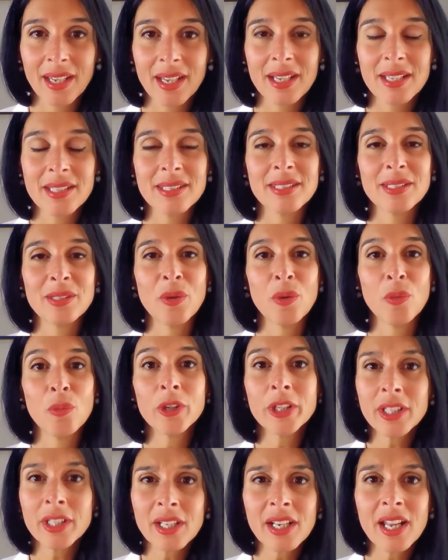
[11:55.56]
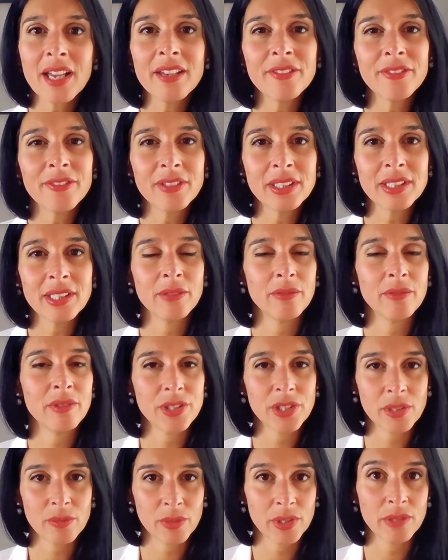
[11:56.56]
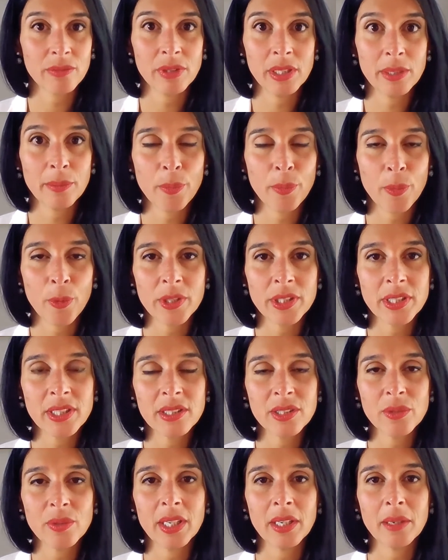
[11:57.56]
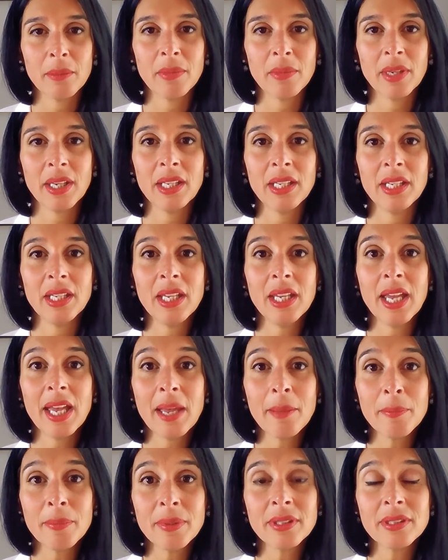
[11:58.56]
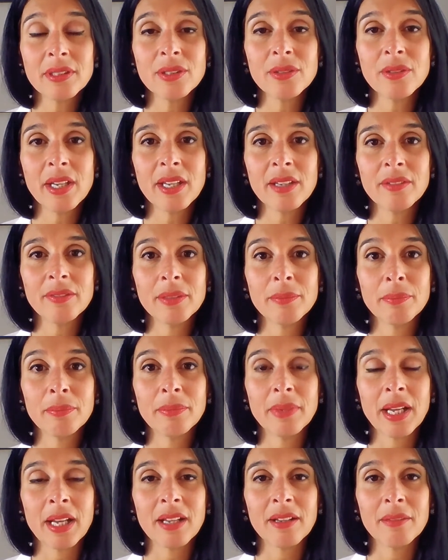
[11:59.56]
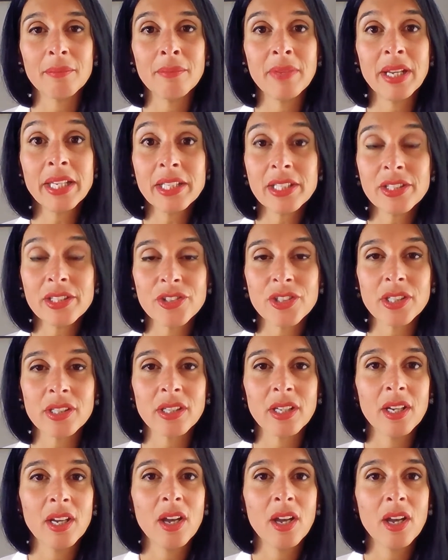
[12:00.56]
So work-life integration was really important to him. And he happened to have a manager